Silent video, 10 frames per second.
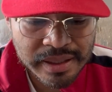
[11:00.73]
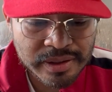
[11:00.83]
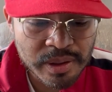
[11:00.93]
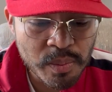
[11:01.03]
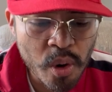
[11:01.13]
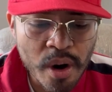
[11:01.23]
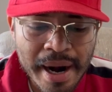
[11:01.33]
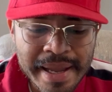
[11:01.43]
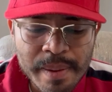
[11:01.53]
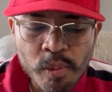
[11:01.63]
the more
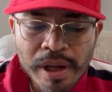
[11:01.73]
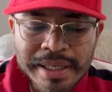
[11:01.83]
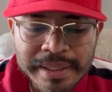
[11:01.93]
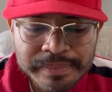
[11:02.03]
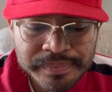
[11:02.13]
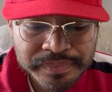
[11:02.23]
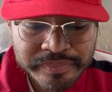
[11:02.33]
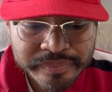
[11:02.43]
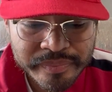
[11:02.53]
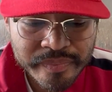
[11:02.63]
I am willing
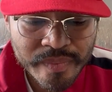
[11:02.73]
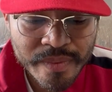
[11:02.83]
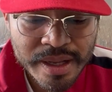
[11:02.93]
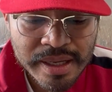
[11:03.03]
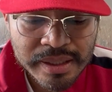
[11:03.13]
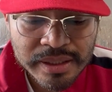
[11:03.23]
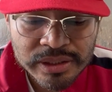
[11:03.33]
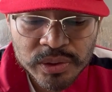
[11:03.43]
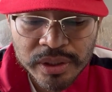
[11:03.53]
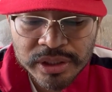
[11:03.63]

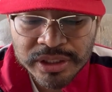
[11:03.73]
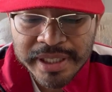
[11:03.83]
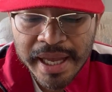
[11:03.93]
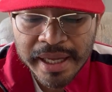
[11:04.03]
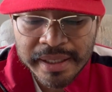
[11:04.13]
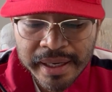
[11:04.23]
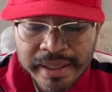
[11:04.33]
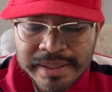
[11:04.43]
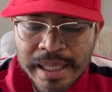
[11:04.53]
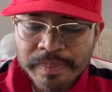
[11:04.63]
to understand and
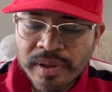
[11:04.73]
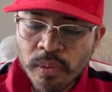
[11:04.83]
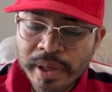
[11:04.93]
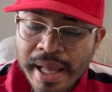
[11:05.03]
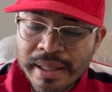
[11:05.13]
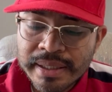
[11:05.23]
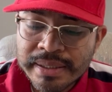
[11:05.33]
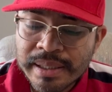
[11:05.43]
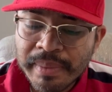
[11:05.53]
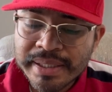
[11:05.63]
accept the
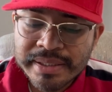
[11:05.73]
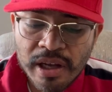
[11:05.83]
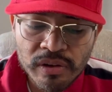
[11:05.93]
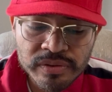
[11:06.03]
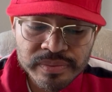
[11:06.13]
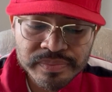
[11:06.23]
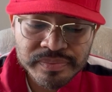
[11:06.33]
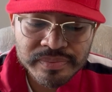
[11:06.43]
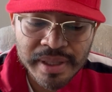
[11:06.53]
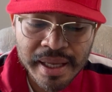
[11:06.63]
realities in myself
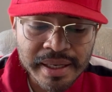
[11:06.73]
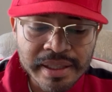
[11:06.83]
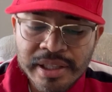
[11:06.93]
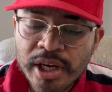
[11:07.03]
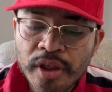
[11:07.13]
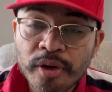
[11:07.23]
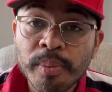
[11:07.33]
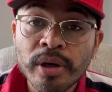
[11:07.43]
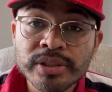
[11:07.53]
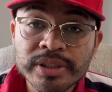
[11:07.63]
and in the other
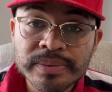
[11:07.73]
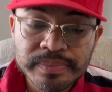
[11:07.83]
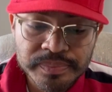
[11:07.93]
person,